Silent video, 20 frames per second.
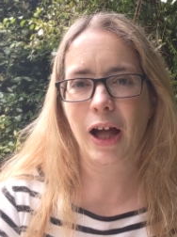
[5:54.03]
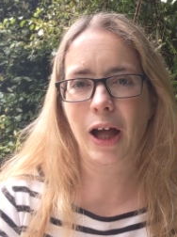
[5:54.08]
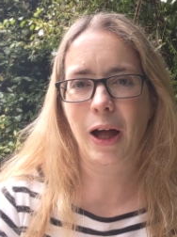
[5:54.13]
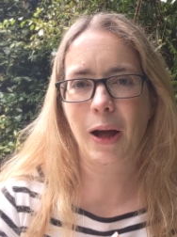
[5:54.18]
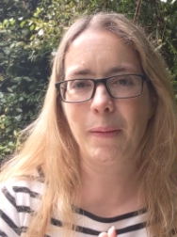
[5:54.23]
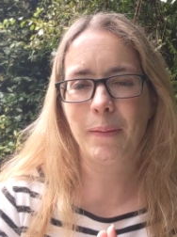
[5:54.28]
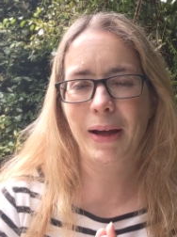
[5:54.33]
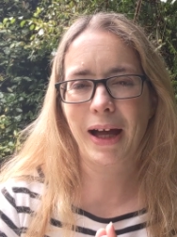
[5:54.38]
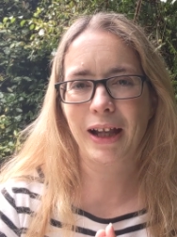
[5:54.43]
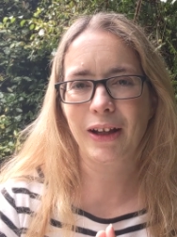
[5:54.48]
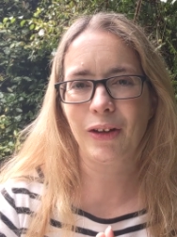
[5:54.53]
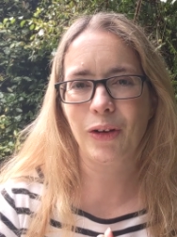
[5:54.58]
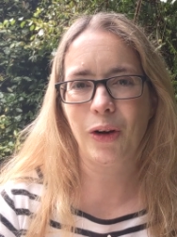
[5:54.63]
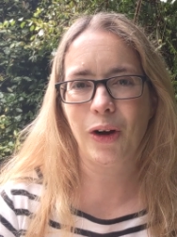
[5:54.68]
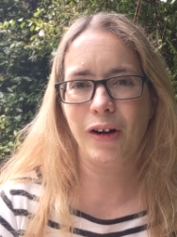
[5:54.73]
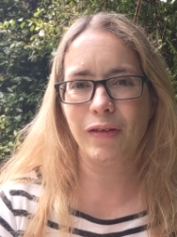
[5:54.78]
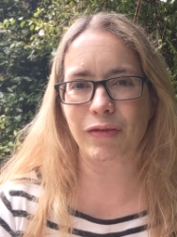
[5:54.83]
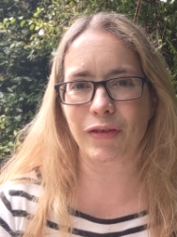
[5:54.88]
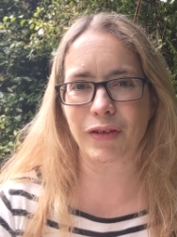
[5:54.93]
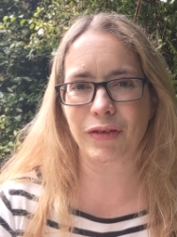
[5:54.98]
um, had an
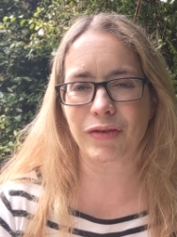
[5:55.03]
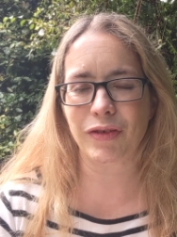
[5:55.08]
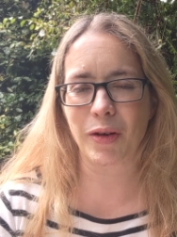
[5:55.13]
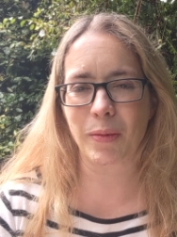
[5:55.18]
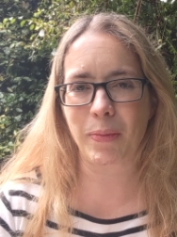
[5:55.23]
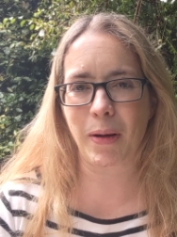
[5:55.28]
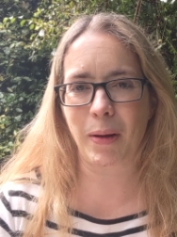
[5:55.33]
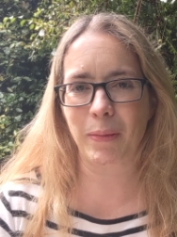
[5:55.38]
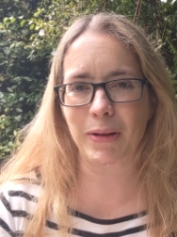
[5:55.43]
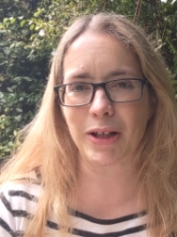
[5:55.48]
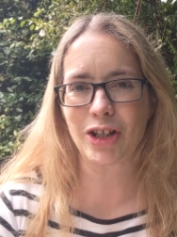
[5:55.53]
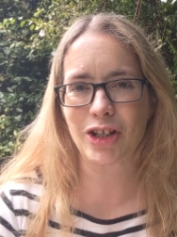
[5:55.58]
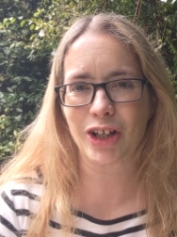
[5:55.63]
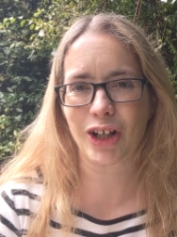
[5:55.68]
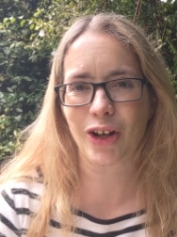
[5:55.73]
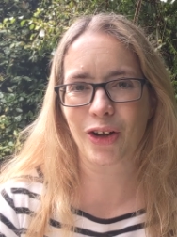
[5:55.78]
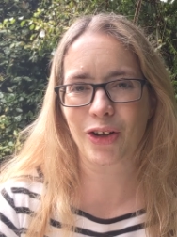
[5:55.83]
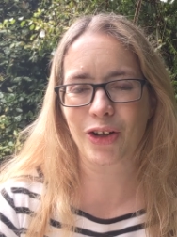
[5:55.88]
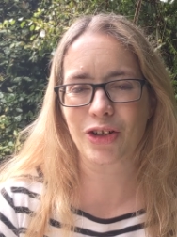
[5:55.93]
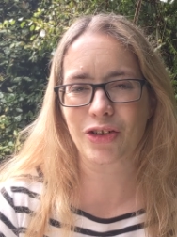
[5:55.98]
offer for a
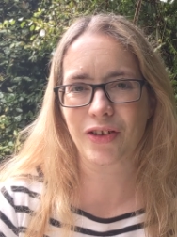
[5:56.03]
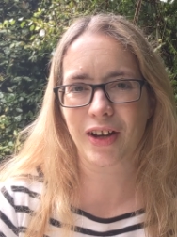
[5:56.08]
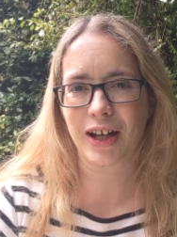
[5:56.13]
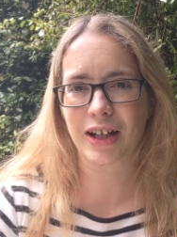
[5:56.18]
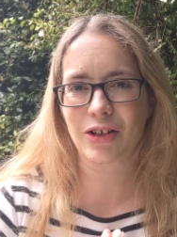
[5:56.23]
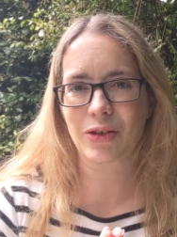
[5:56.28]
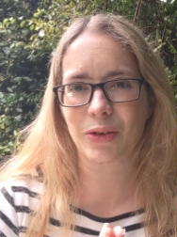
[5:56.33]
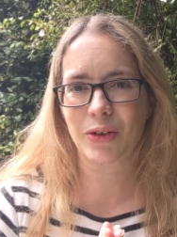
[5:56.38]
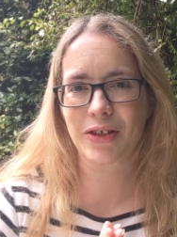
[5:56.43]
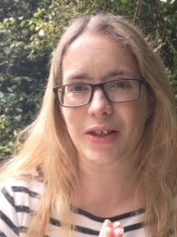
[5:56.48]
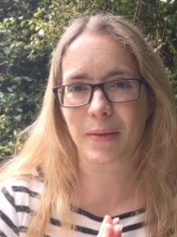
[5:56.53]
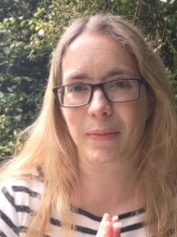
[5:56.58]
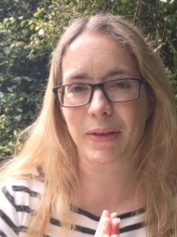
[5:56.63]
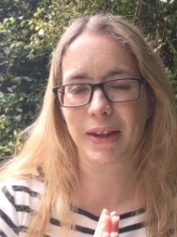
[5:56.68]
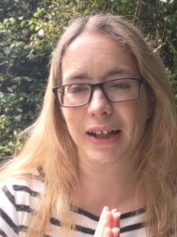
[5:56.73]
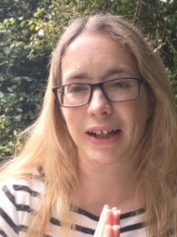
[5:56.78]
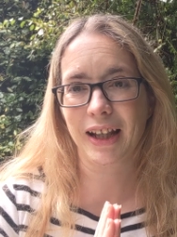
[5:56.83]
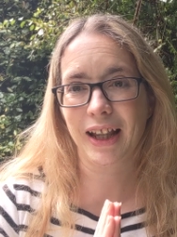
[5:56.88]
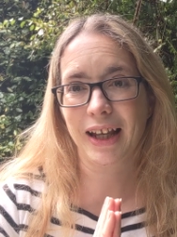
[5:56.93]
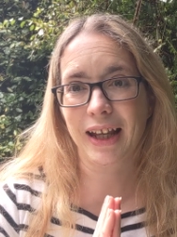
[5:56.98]
publishing contract or
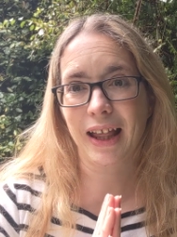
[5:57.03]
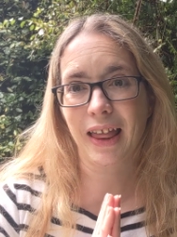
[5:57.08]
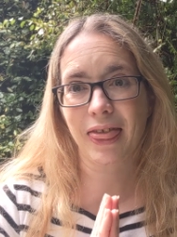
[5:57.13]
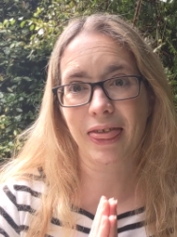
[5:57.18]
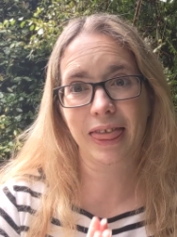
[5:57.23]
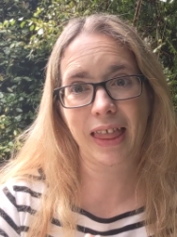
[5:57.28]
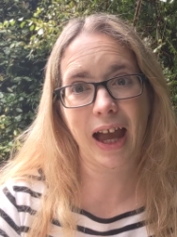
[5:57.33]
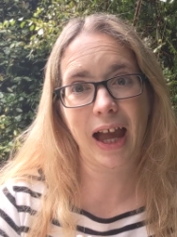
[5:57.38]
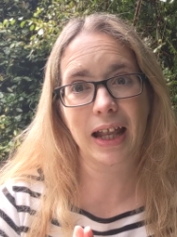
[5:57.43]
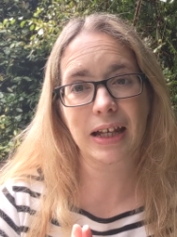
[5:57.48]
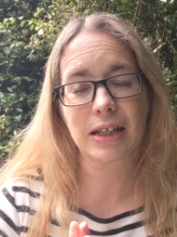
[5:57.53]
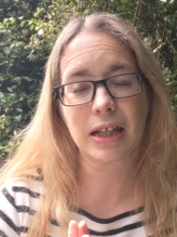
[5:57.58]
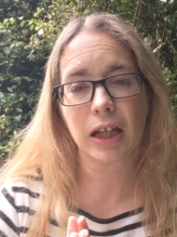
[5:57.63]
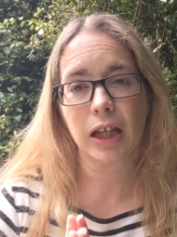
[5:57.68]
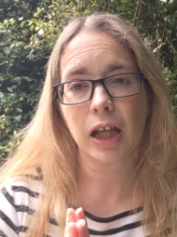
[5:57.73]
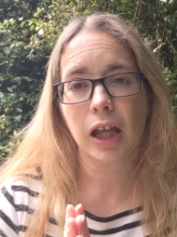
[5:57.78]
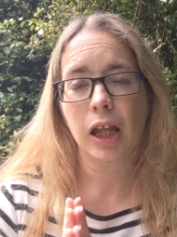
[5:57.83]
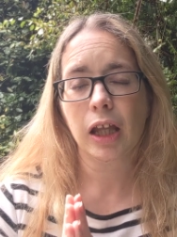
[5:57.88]
something like that.